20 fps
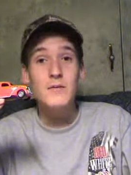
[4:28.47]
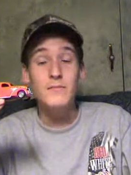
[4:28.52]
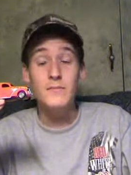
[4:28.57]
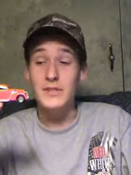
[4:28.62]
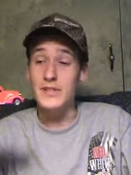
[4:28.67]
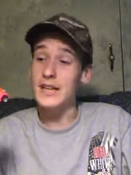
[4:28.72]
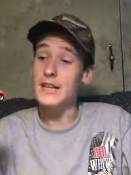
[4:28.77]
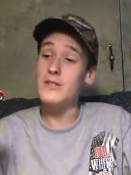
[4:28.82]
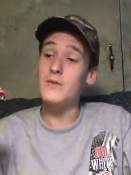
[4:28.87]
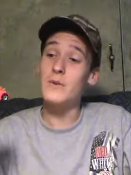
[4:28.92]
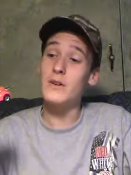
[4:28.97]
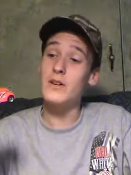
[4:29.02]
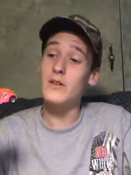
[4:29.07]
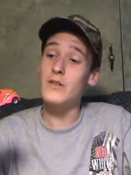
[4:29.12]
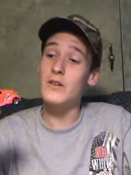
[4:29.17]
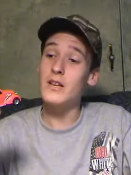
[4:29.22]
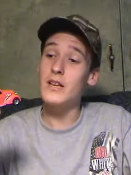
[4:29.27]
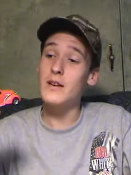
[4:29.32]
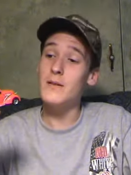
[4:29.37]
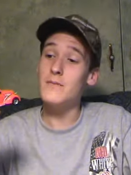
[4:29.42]
But that's what
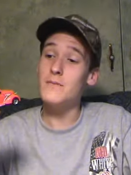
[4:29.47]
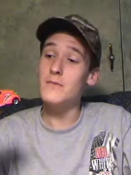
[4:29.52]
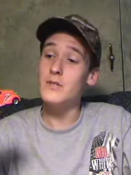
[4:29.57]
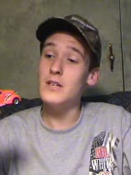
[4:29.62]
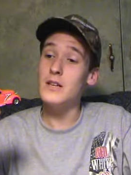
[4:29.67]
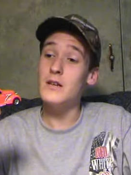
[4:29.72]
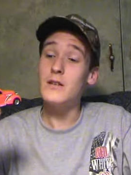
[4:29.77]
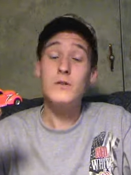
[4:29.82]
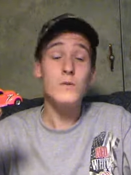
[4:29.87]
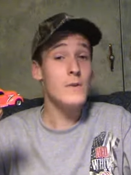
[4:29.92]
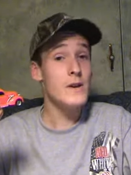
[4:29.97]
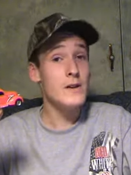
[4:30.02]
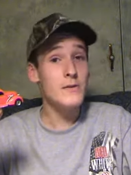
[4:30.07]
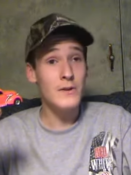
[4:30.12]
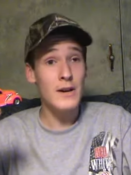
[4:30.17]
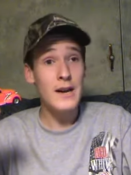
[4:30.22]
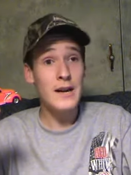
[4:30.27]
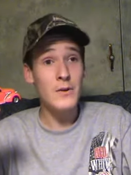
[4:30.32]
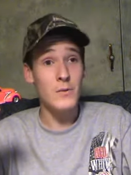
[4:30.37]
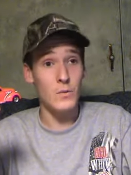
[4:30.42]
earned him the Sweet
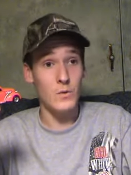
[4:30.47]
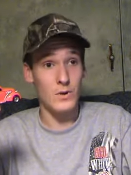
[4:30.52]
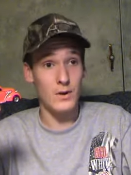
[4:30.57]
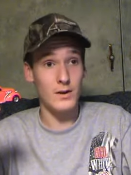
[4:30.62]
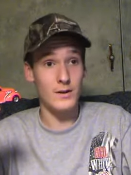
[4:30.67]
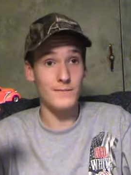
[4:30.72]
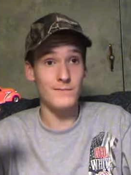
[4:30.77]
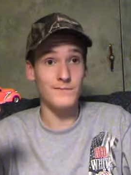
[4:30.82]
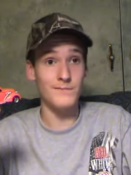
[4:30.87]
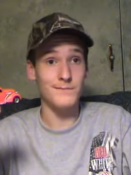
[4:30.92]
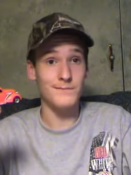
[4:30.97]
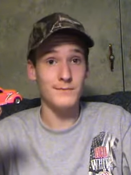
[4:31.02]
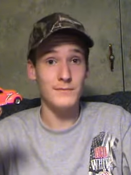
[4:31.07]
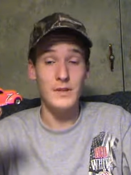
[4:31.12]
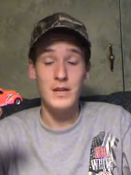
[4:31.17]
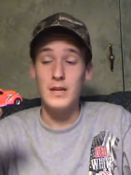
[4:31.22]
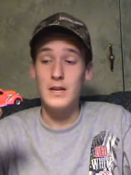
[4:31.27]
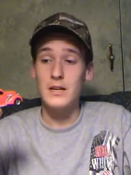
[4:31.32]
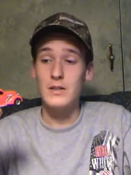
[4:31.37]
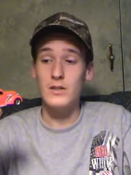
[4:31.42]
Ride Award.
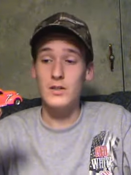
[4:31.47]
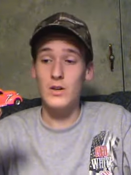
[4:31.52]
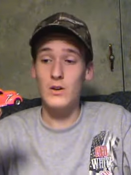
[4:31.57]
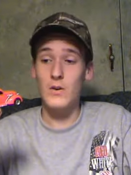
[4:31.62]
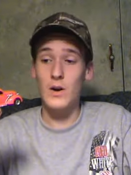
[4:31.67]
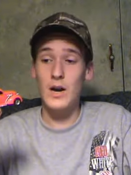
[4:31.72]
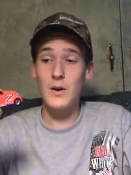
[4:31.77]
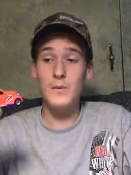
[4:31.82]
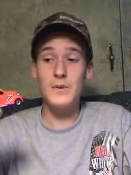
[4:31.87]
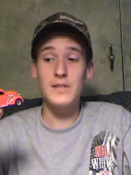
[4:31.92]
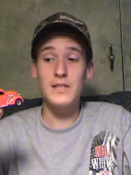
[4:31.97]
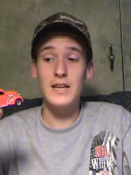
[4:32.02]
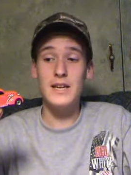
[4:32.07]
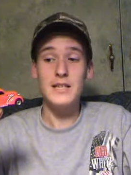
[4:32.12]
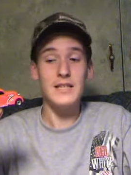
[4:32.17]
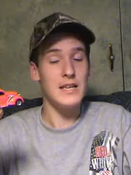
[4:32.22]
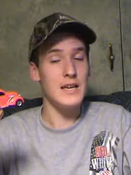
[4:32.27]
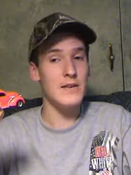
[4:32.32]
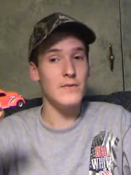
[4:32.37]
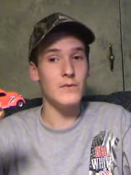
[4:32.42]
So I would
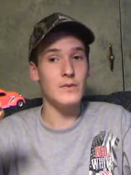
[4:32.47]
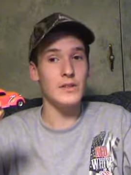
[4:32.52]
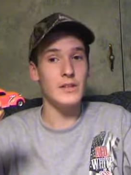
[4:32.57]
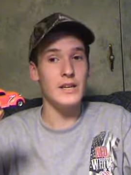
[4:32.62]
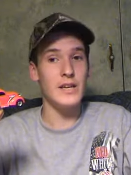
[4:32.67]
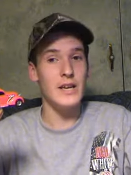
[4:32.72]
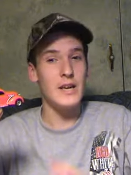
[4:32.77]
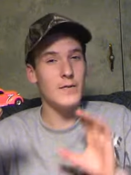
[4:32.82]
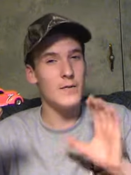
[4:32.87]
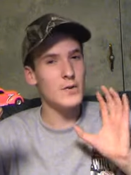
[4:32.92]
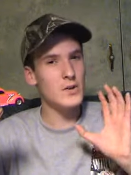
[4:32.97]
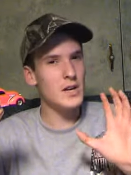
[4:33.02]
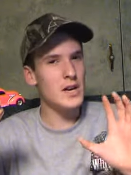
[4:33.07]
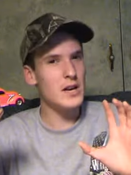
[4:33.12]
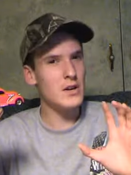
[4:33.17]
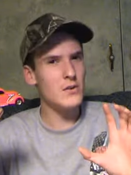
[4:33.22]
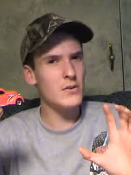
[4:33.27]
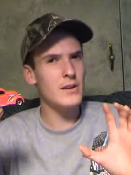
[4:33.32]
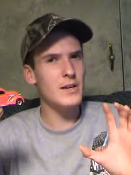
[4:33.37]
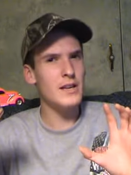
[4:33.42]
say definitely, if you're
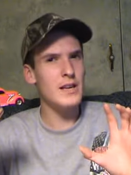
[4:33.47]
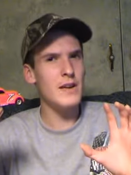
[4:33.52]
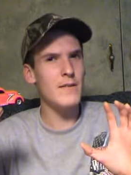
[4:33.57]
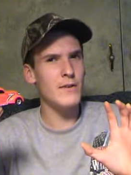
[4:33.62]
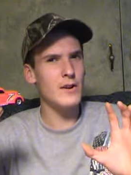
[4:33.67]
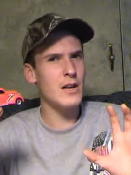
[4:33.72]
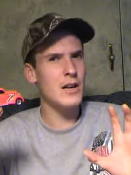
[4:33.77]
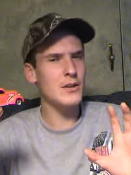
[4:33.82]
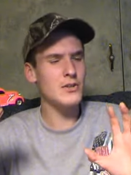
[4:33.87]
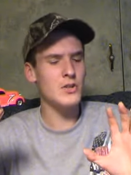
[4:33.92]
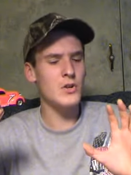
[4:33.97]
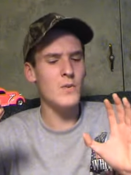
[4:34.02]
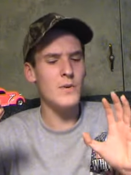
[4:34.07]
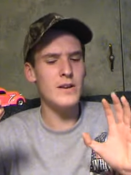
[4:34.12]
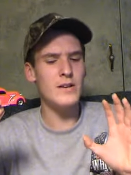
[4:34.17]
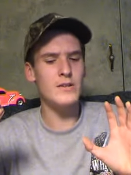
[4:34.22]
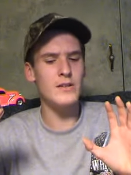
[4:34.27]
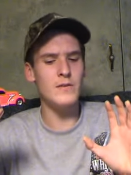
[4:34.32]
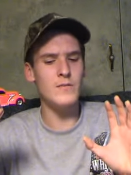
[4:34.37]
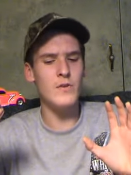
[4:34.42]
not so
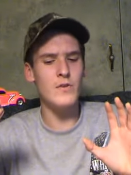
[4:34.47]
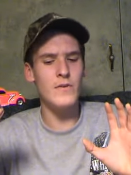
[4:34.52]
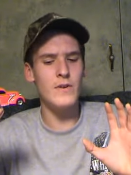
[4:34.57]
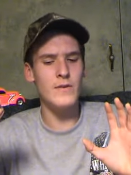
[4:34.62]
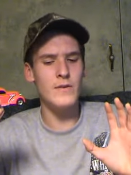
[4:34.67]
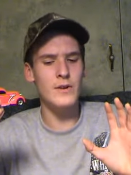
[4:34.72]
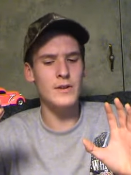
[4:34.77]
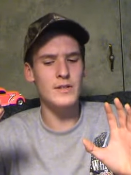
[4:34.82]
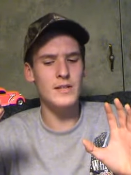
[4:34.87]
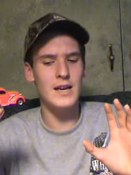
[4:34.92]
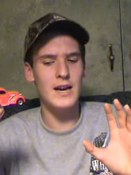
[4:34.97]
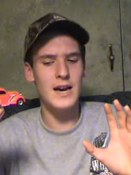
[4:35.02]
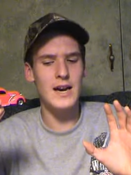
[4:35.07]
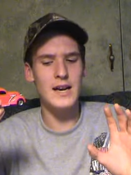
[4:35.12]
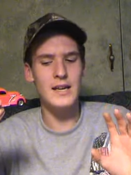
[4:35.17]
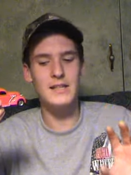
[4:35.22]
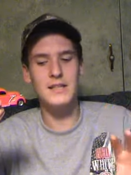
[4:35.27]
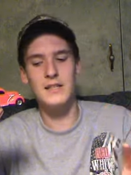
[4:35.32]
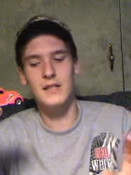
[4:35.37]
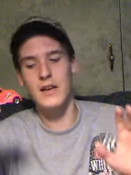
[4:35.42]
into the Movieverse
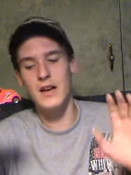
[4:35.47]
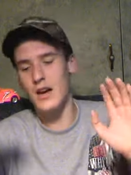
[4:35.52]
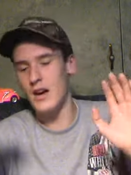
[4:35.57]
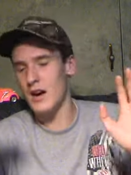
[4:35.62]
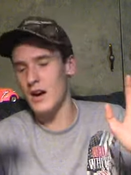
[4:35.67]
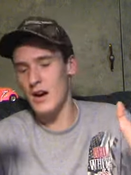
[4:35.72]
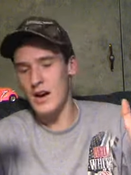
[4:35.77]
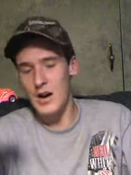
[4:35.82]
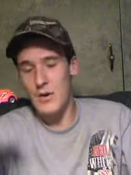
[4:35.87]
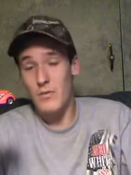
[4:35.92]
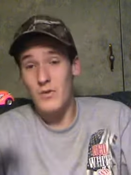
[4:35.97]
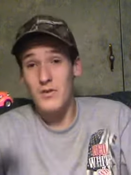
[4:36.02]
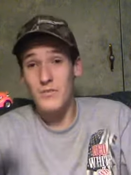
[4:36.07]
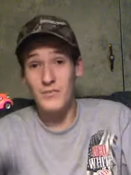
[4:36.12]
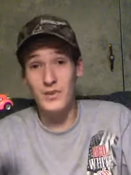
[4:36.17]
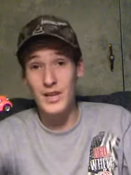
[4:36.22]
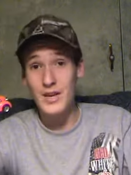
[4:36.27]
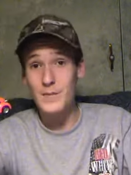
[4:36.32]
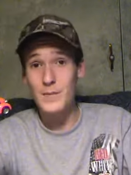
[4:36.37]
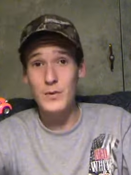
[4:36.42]
guys, I wouldn't
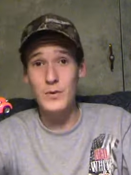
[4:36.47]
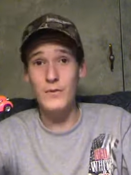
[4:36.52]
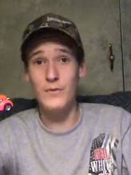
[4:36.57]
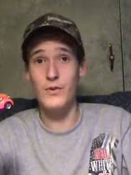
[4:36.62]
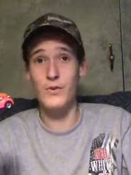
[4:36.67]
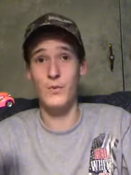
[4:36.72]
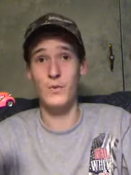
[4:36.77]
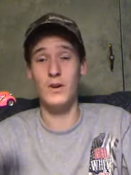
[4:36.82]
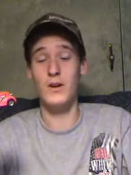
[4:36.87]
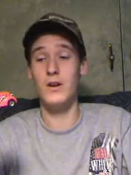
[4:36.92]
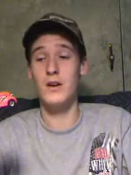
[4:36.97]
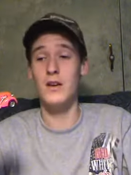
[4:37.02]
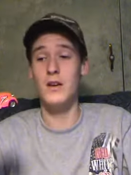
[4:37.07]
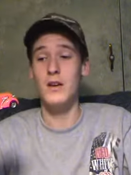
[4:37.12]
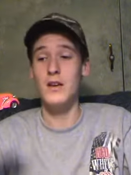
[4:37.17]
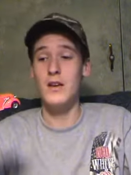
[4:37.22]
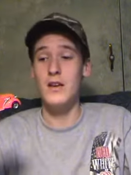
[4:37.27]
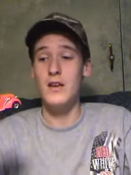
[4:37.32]
blame you if you weren't.